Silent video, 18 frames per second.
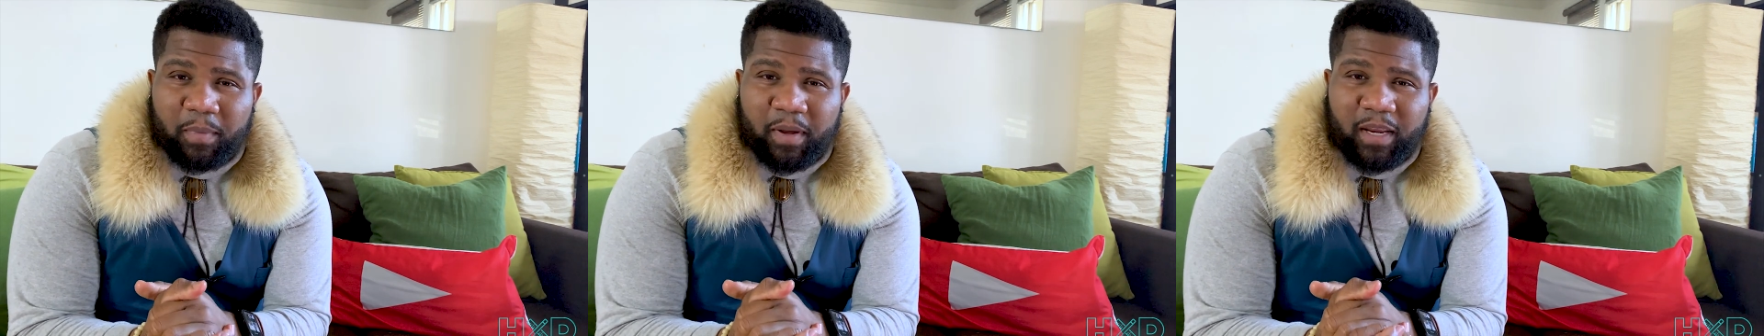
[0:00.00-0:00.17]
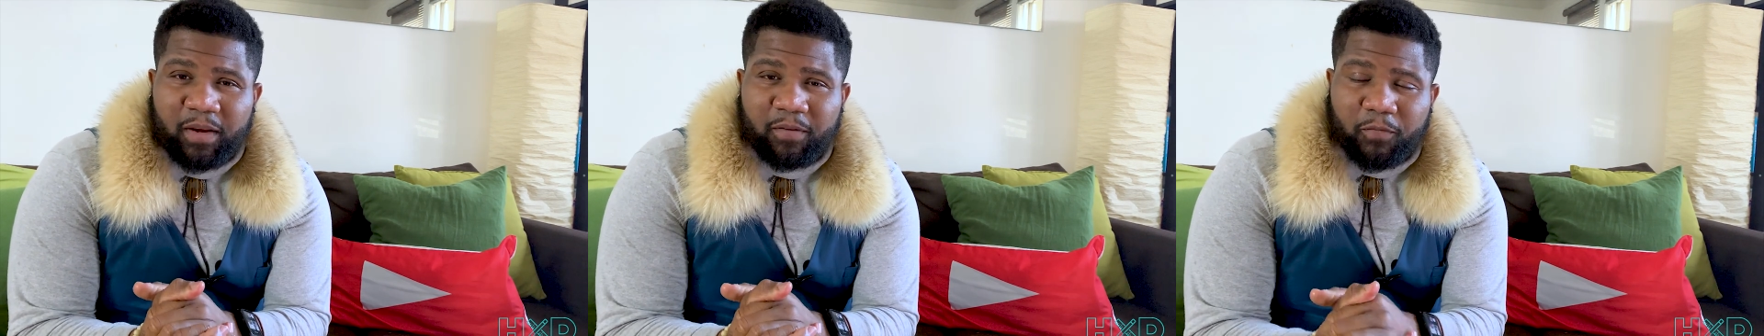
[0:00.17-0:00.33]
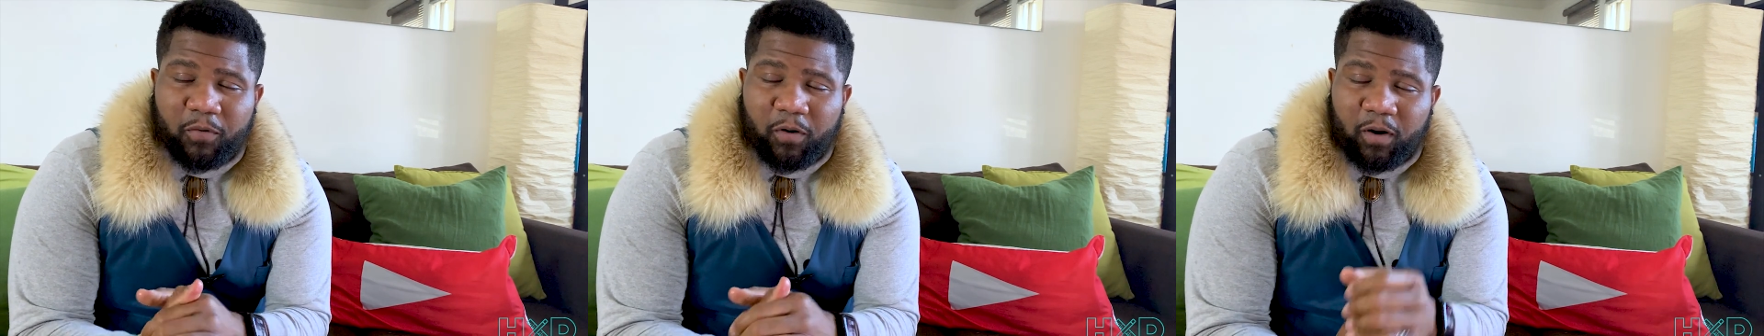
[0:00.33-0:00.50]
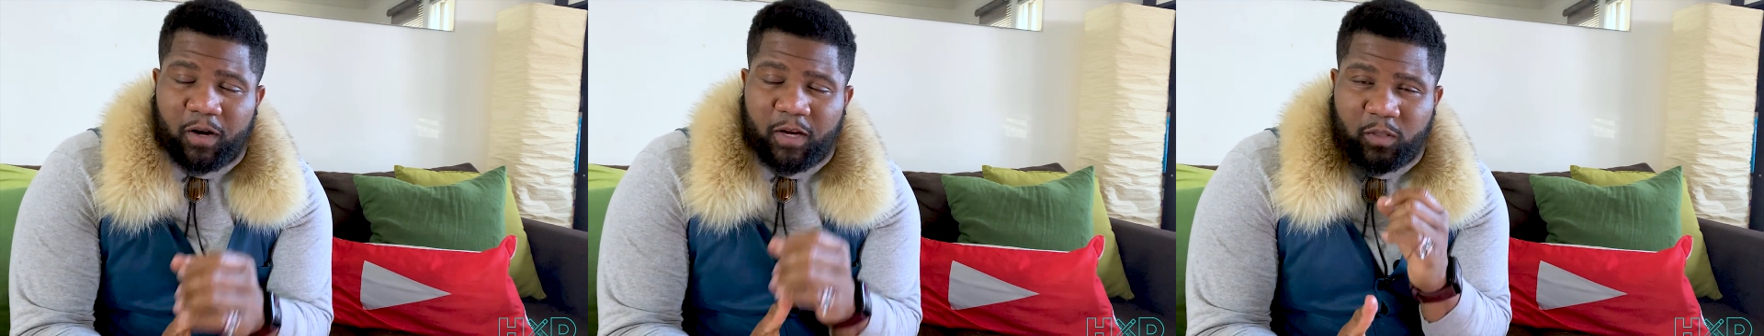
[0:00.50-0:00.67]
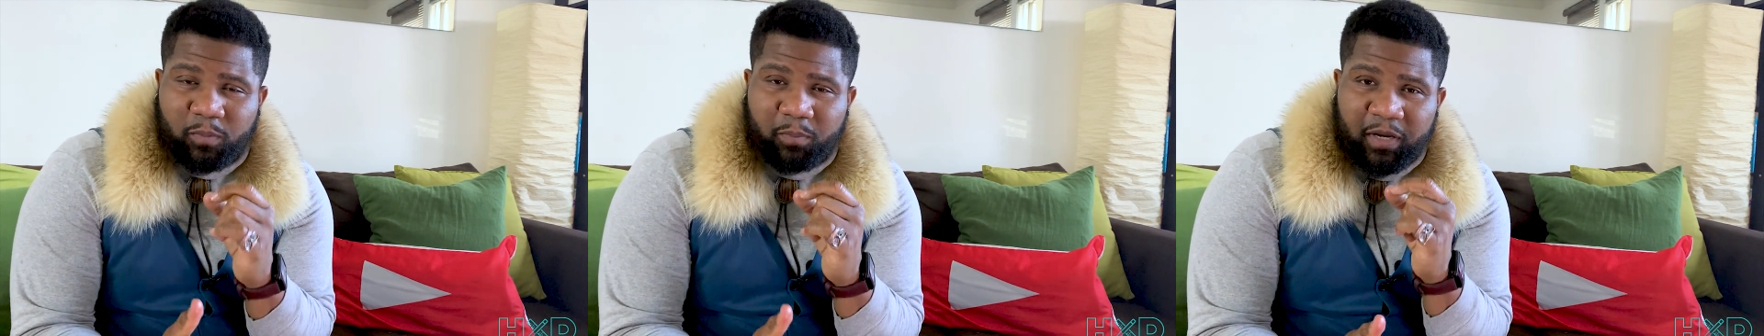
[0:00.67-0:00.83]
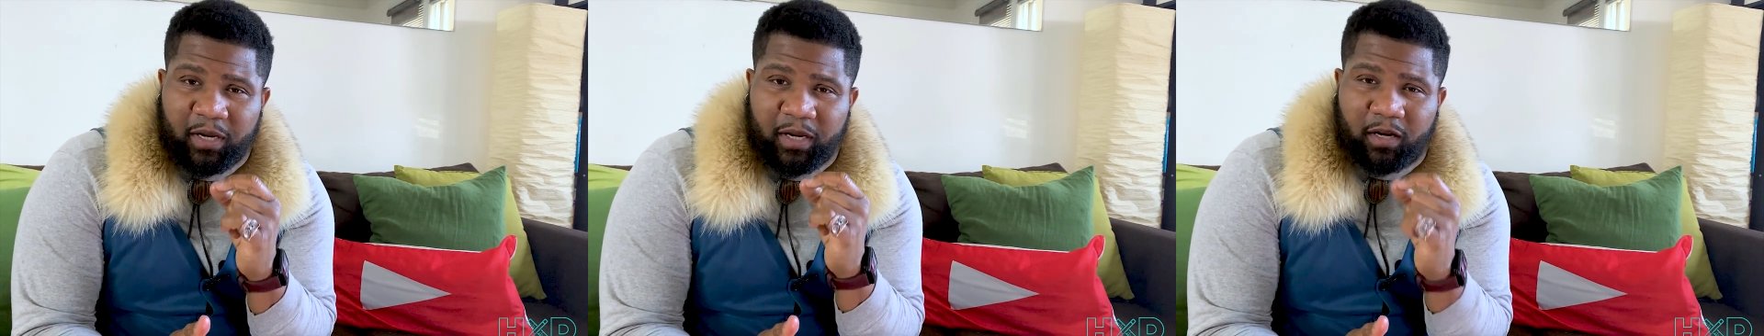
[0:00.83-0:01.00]
mean for us
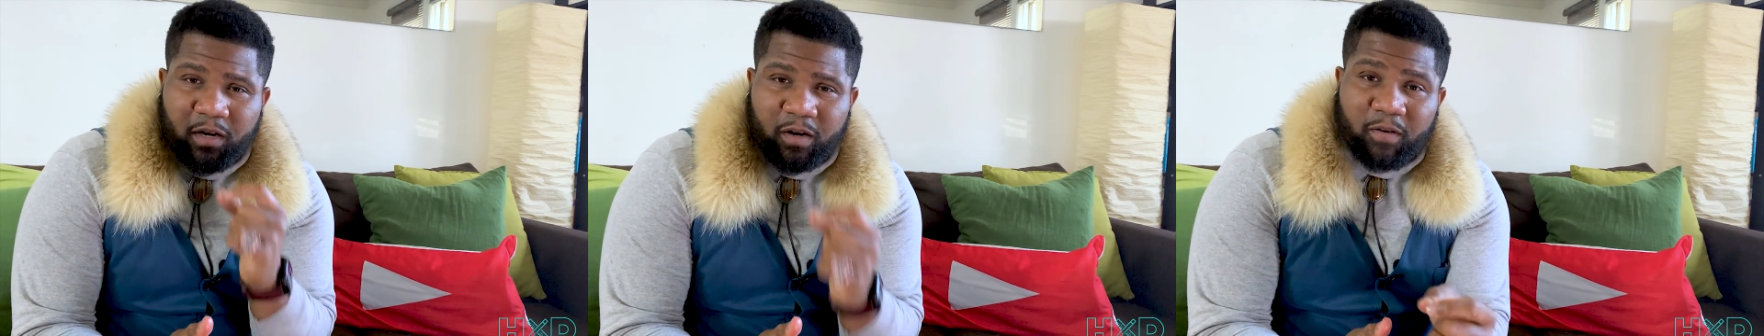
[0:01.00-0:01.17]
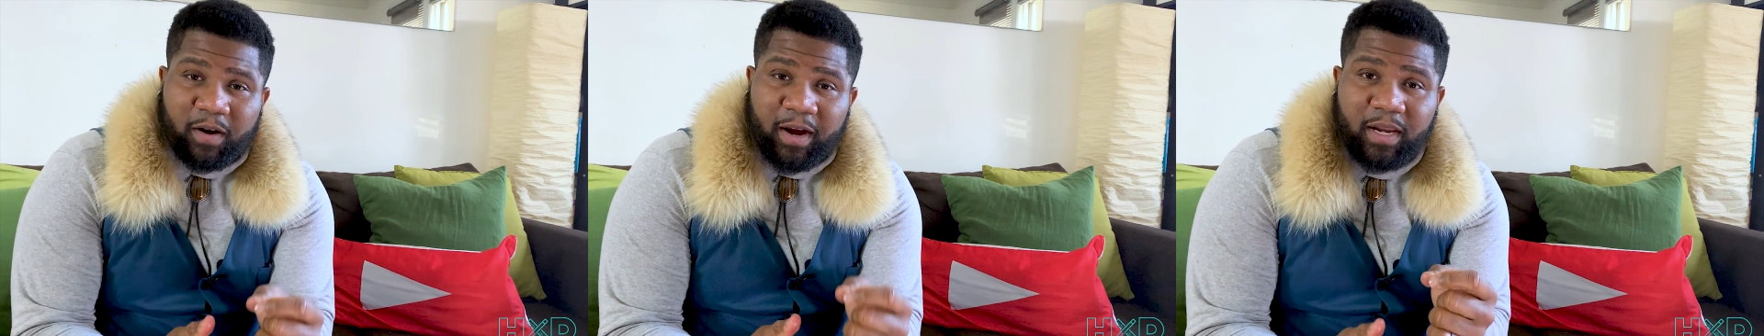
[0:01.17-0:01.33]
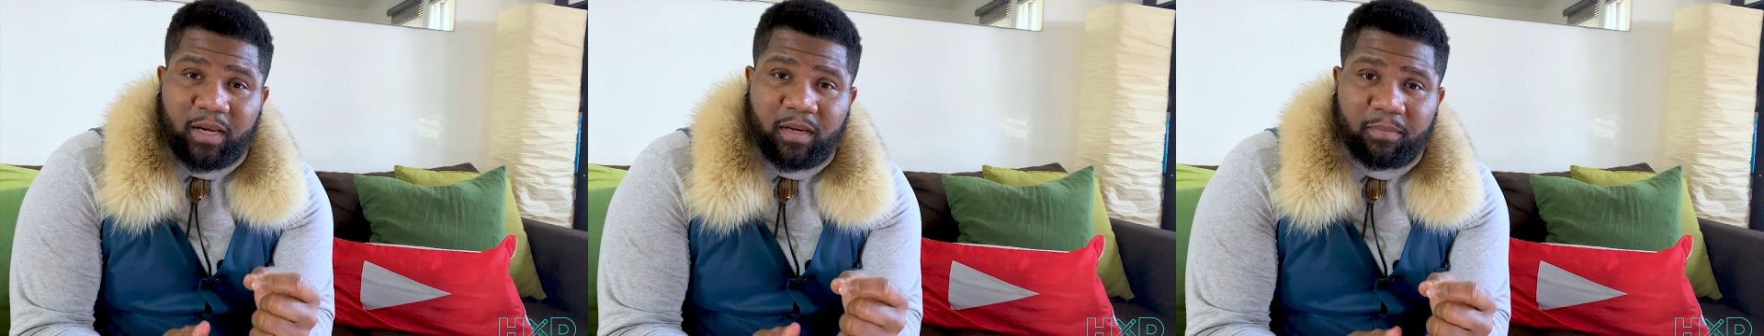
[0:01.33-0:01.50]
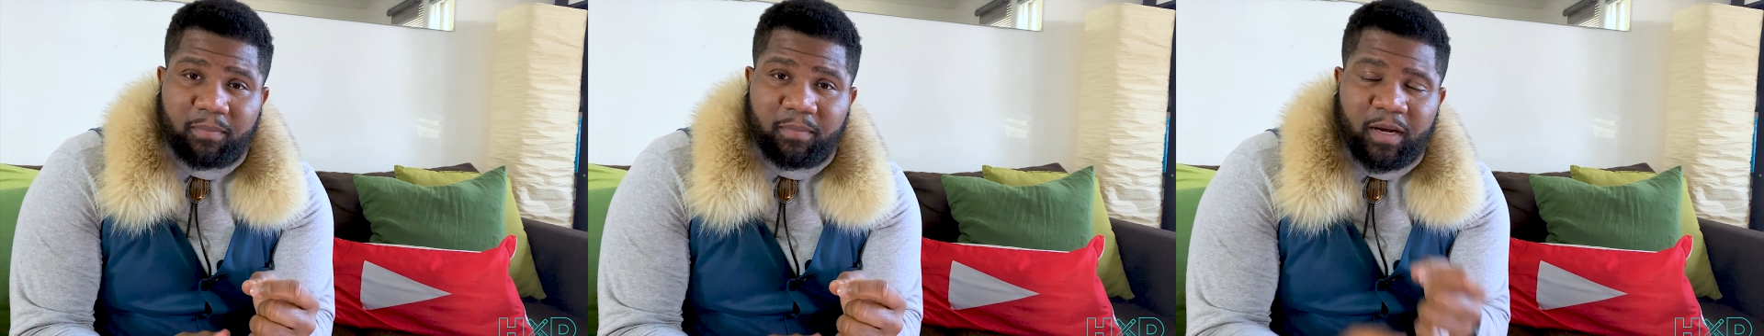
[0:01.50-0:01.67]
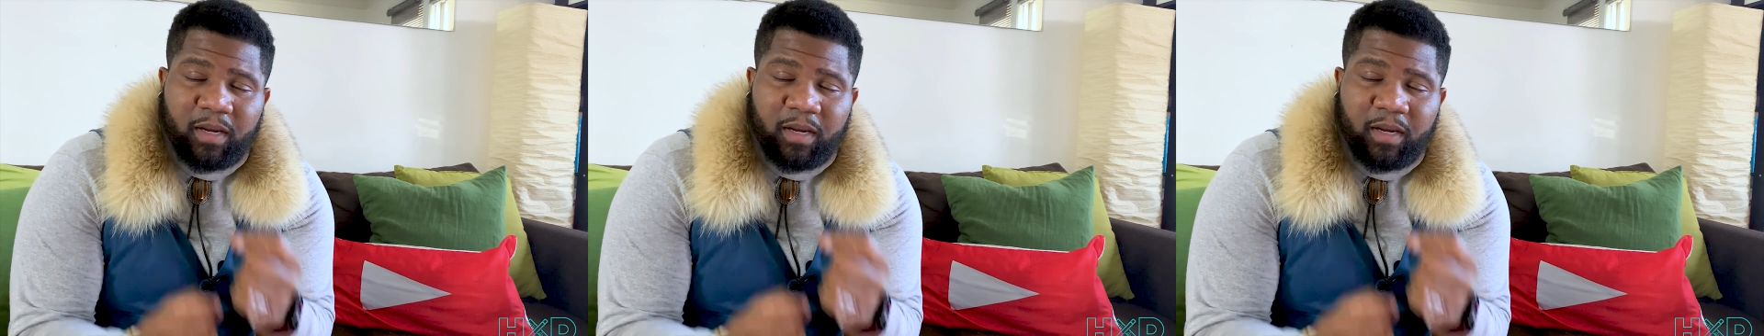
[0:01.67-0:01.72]
being great